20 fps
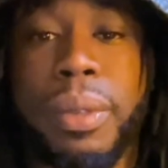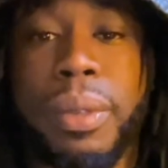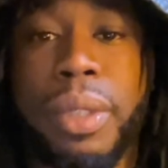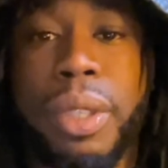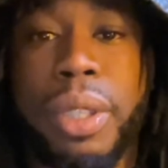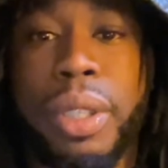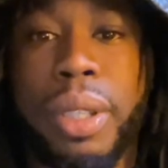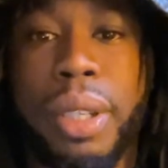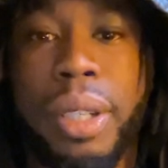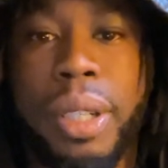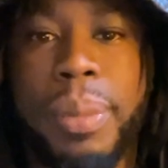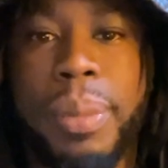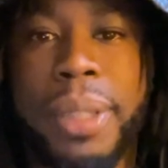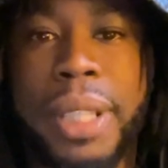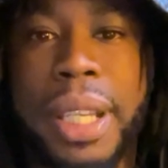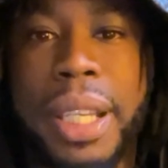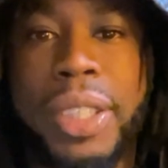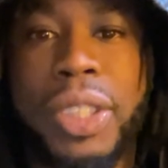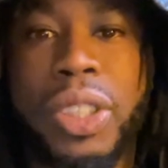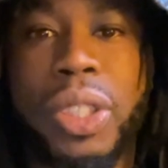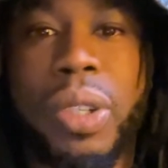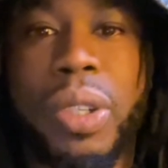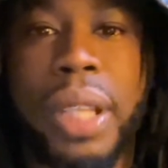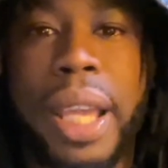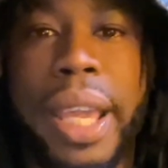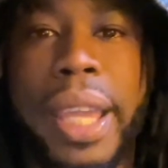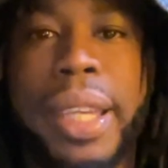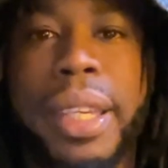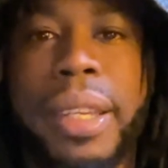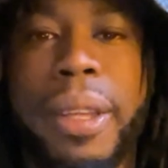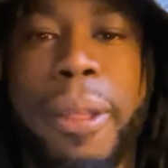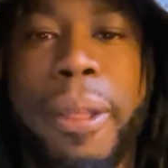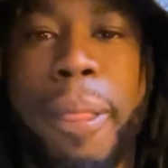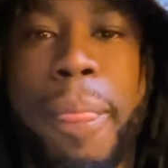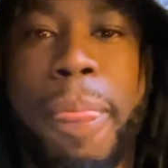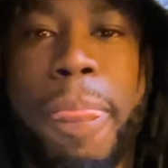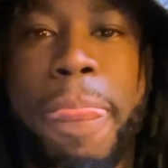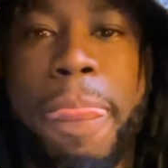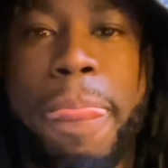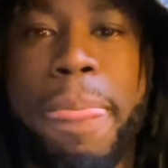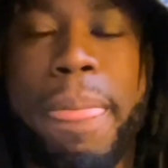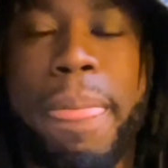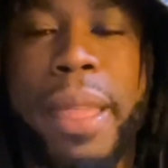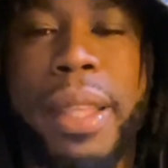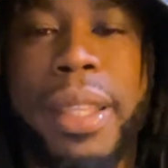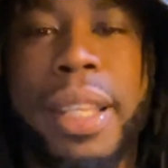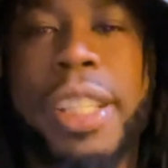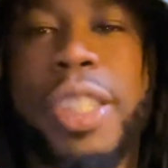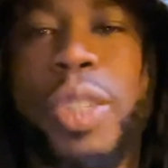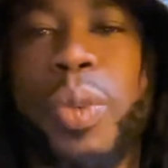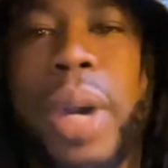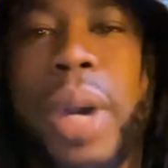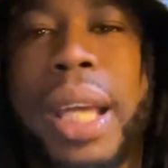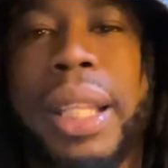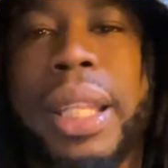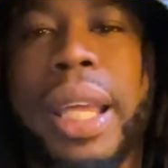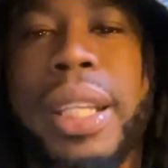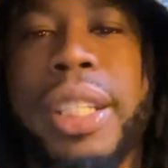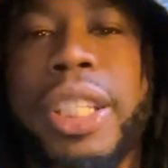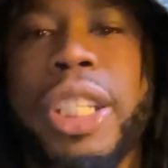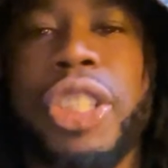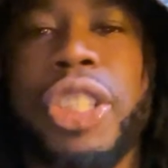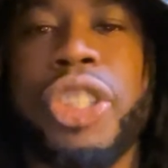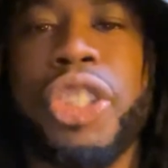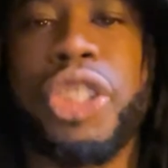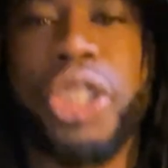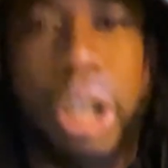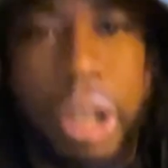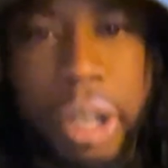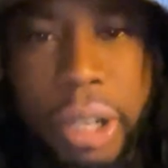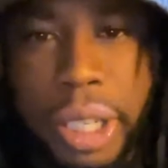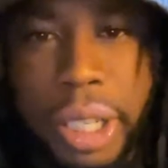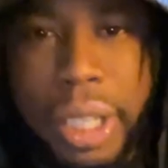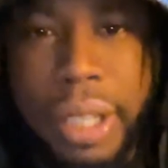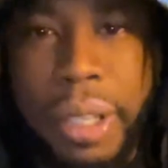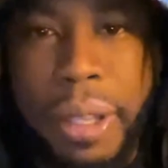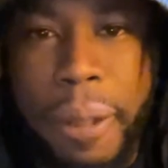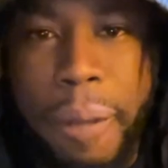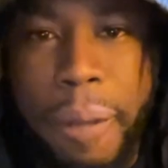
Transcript: You know what I'm saying? So, like, this is why I like the journey.